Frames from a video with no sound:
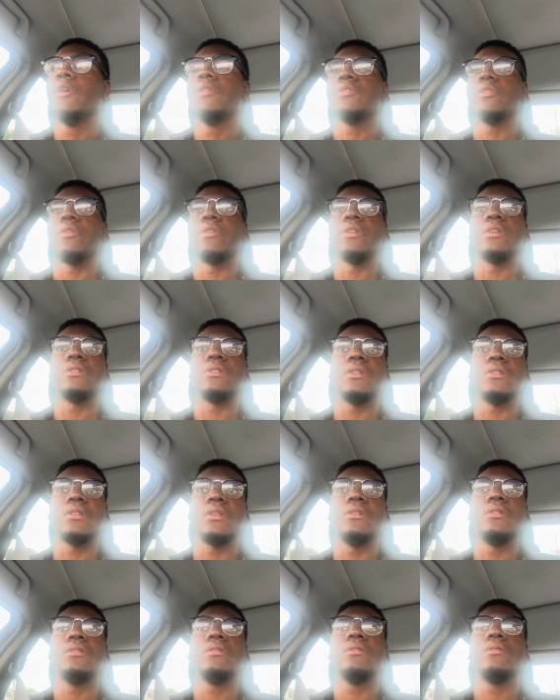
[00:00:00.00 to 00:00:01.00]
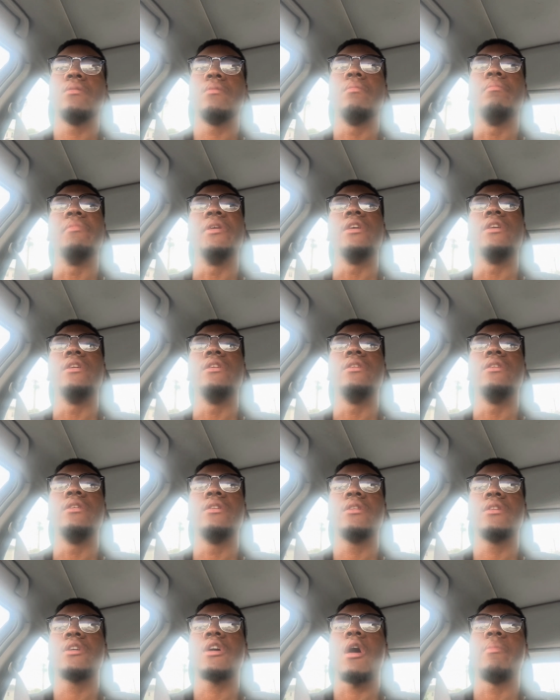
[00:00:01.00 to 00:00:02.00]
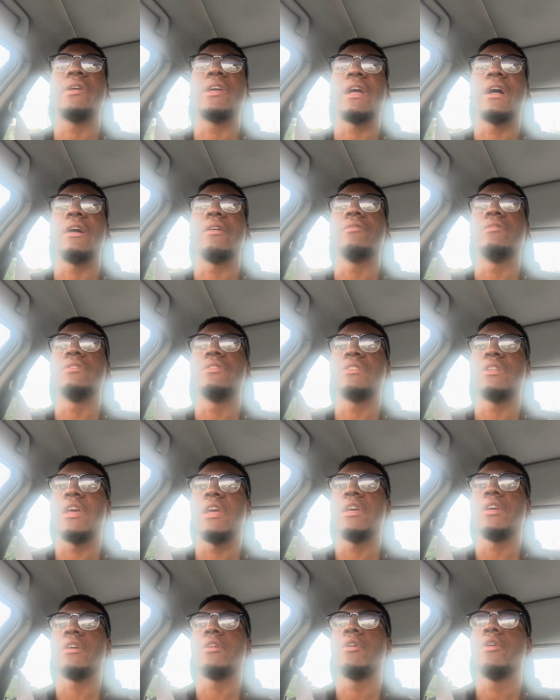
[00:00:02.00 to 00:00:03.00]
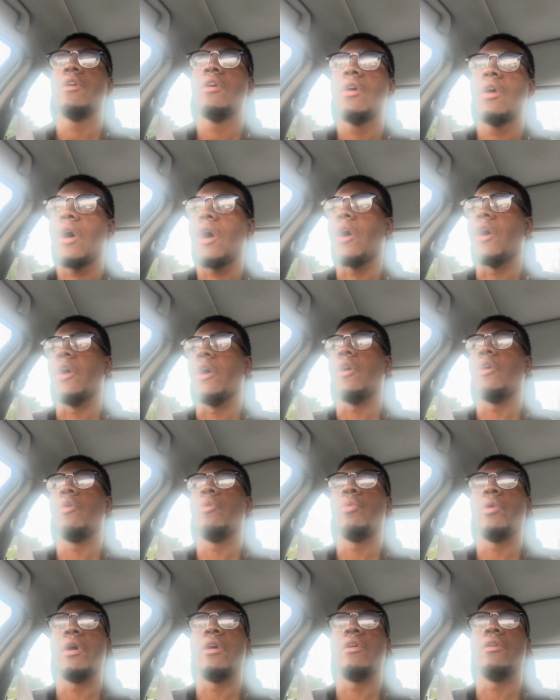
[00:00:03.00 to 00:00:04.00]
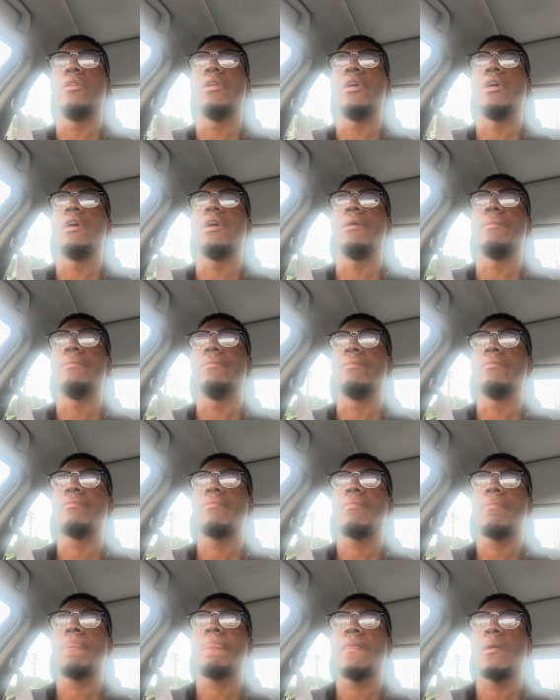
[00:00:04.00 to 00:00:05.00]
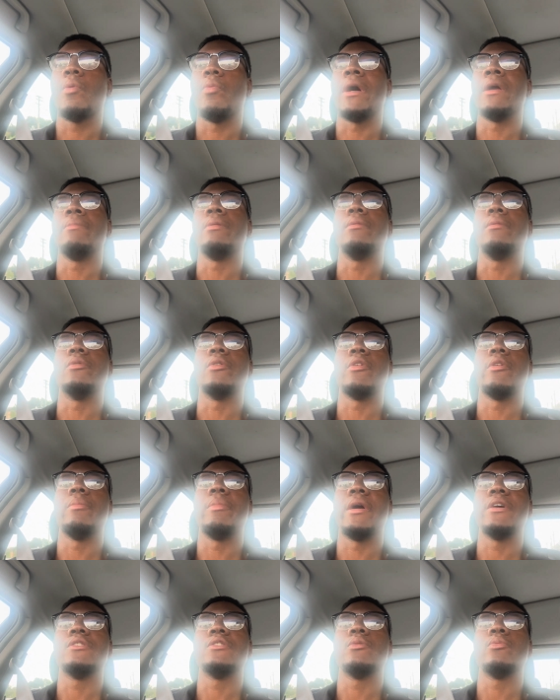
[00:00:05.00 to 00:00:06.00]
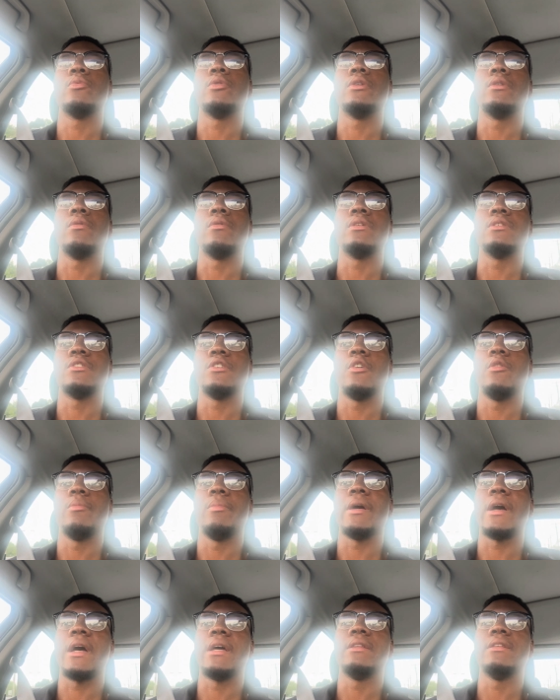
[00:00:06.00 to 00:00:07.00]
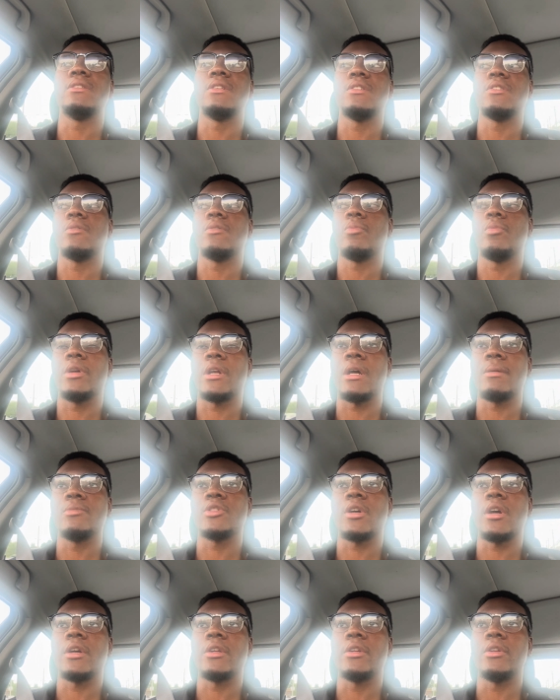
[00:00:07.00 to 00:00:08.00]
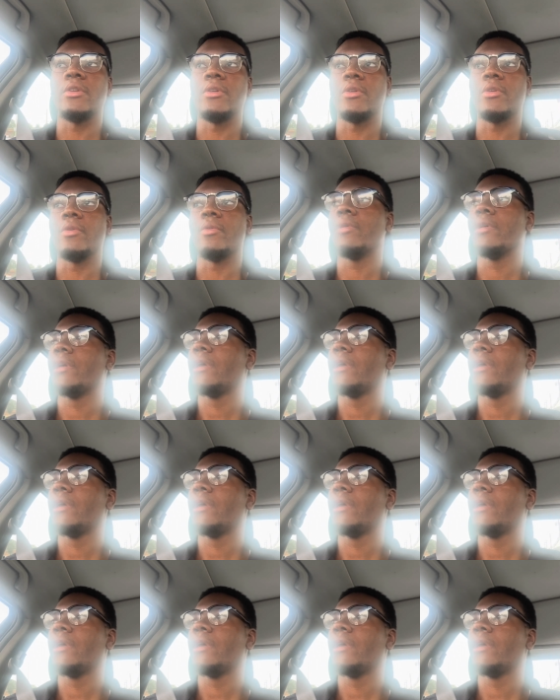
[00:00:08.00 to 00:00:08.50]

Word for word: So this isn't me coming out and saying, oh, well, um, white people are the best and we're doing so bad. This isn't what I'm trying to do.